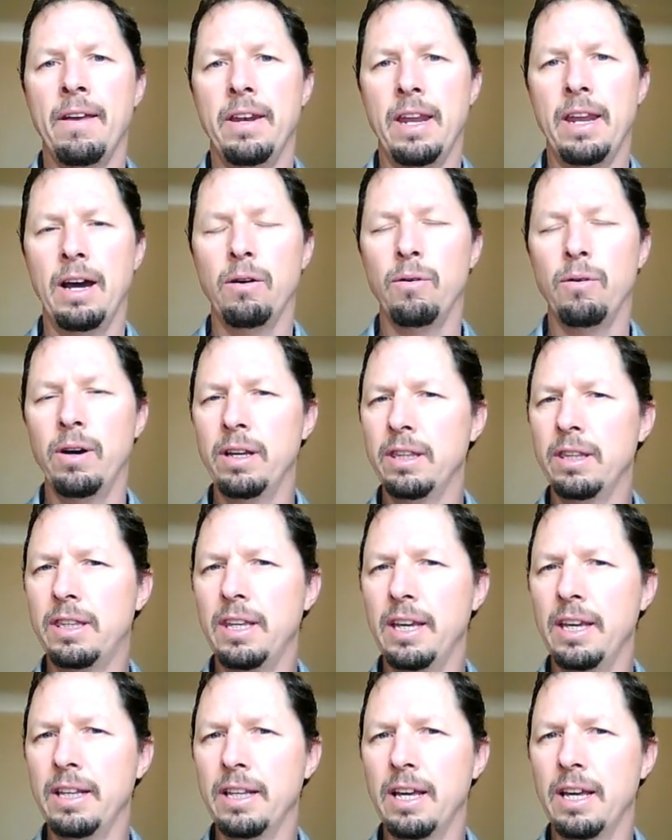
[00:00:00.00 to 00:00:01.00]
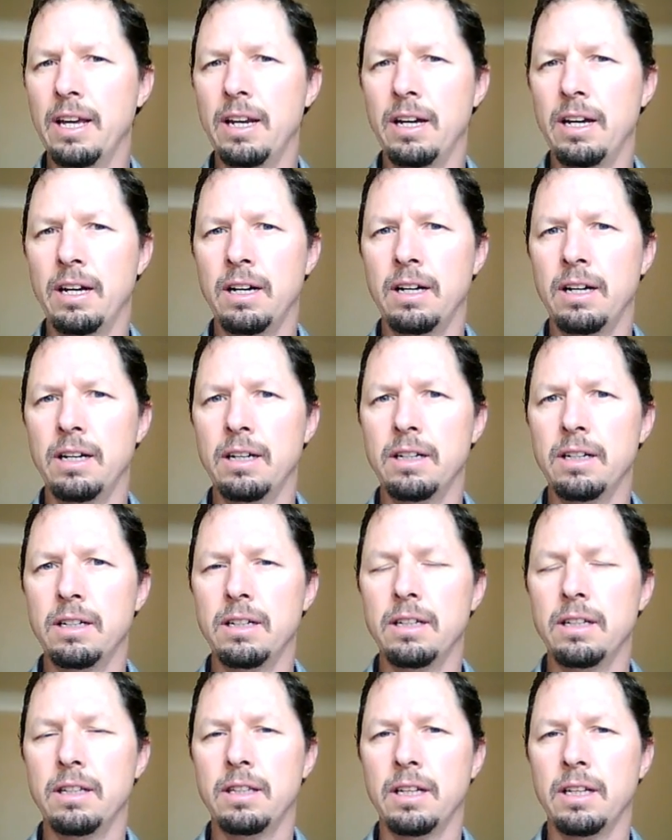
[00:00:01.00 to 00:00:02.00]
Now, one thing that uh,
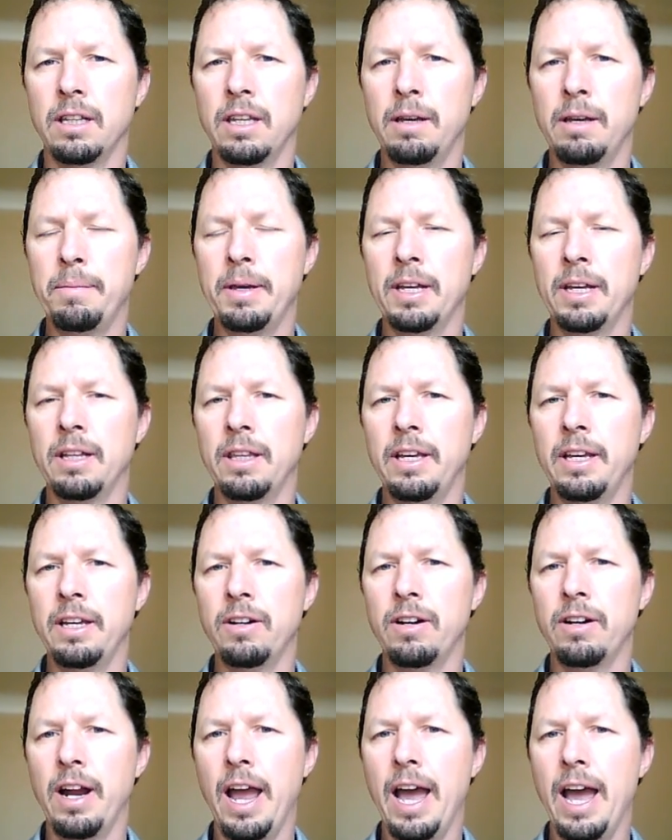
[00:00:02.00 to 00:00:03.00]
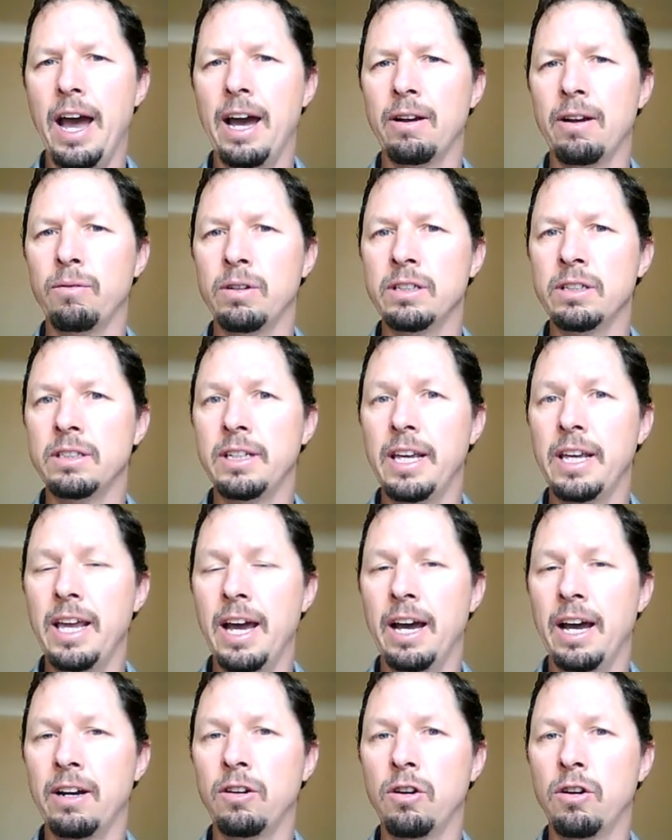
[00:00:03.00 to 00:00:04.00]
the Libya leader had was he
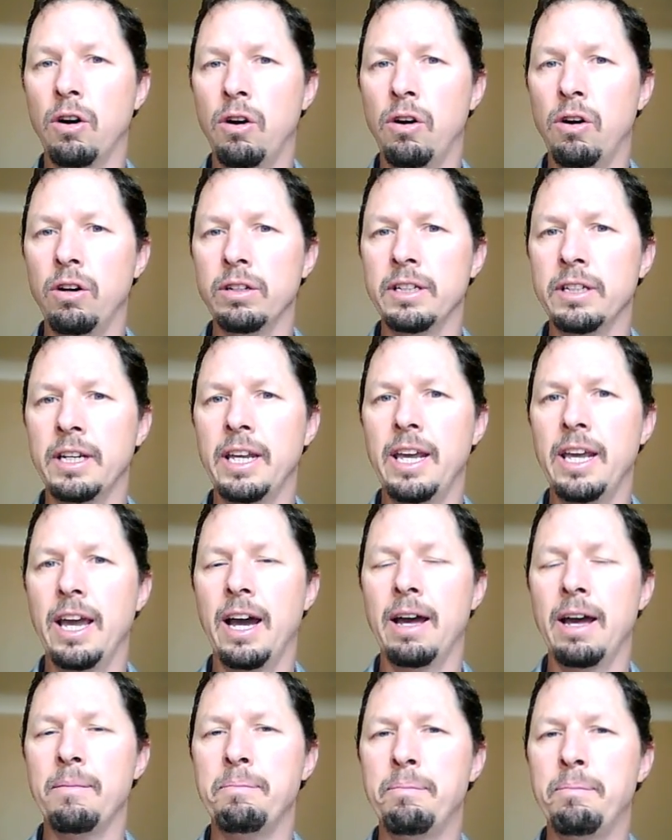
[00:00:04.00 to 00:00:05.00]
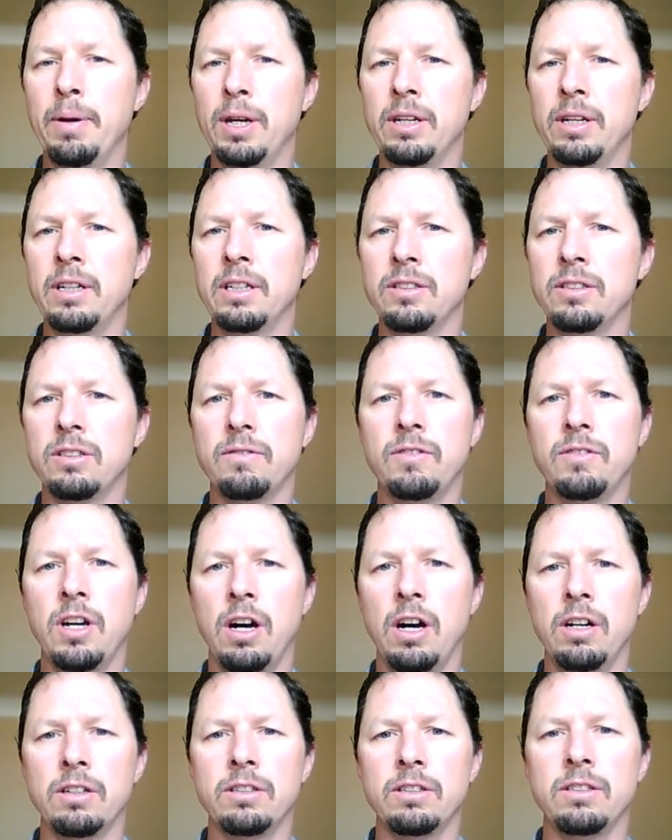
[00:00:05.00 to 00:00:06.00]
had gold and he had billions of
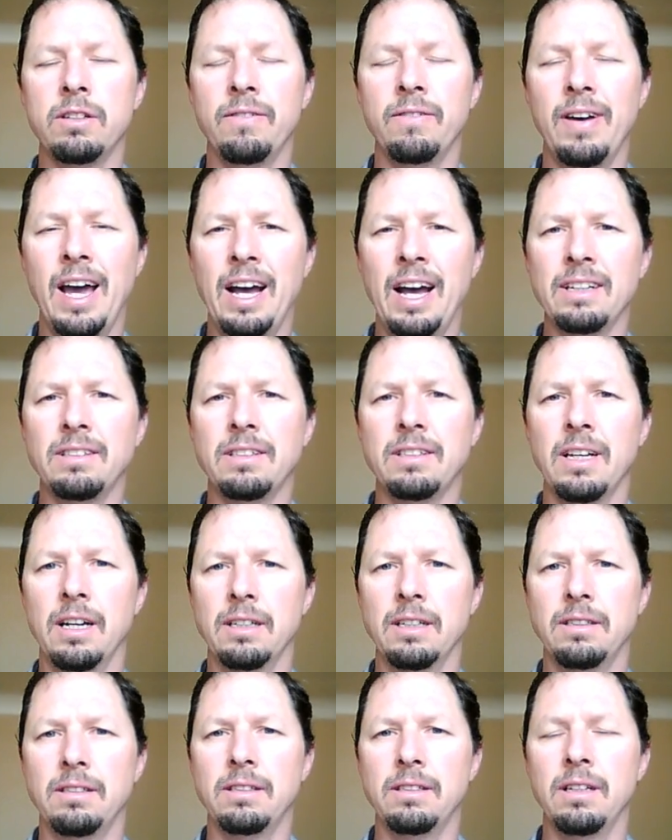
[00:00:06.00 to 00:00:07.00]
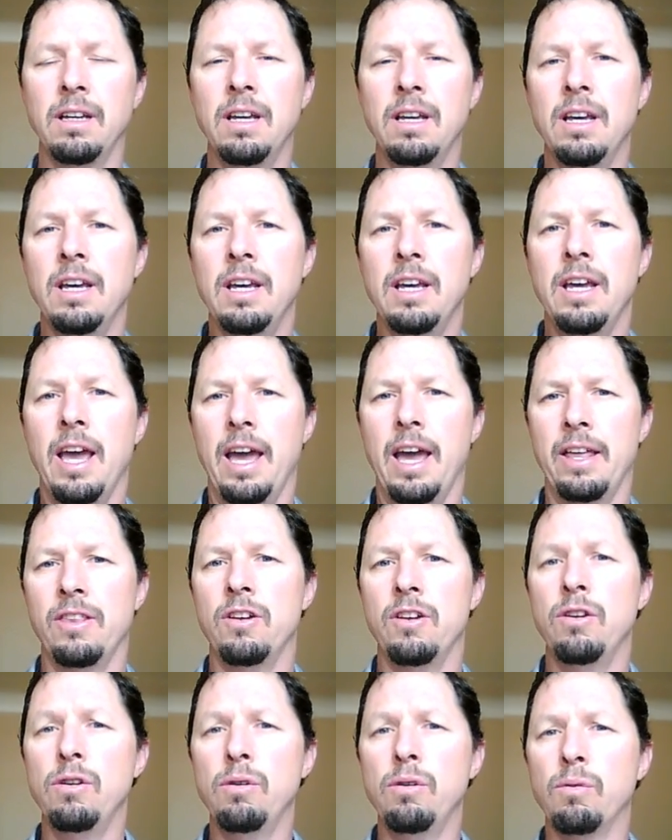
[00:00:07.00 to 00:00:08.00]
dollars of assets. And the
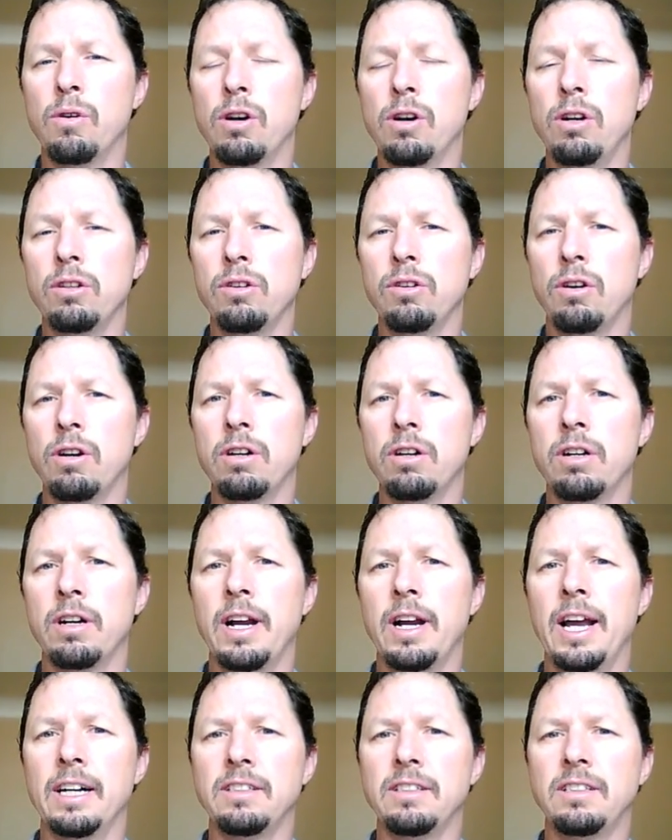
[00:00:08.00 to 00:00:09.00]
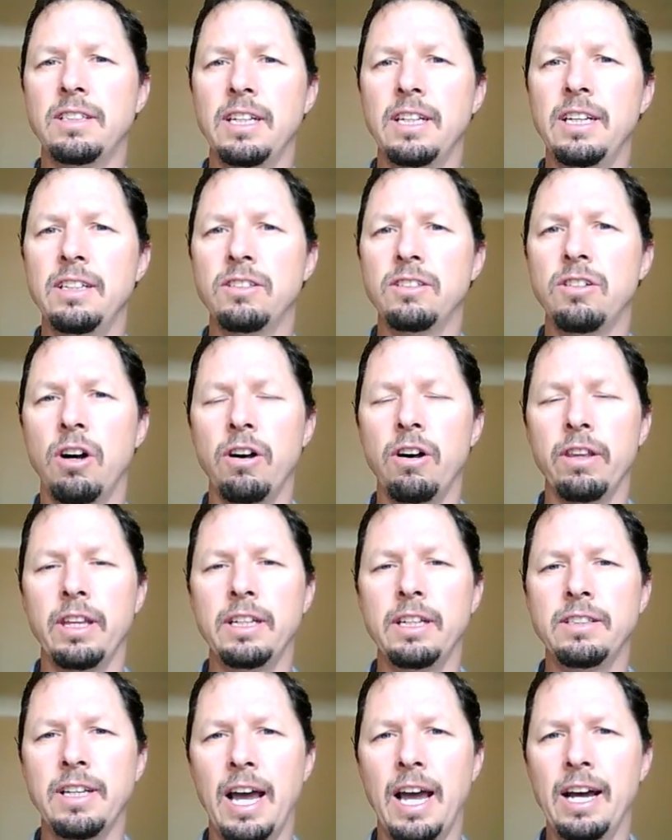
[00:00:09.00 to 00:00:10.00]
New World Order has seized all
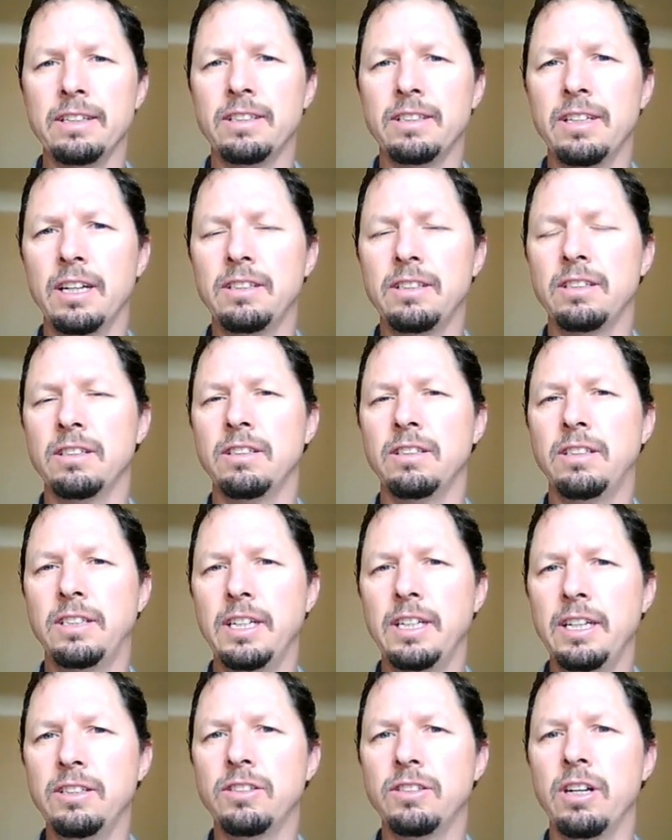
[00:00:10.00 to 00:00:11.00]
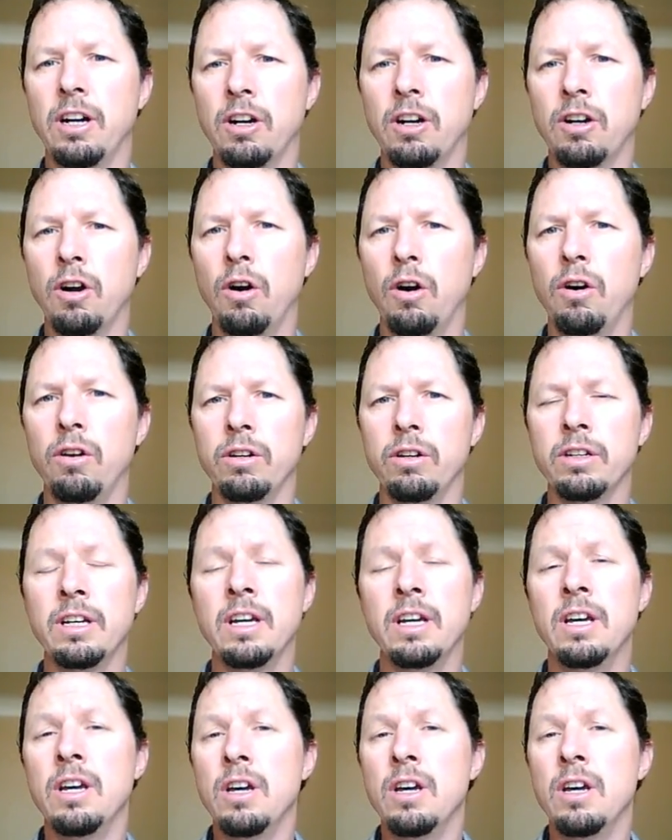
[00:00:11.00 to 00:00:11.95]
these assets and seized their gold.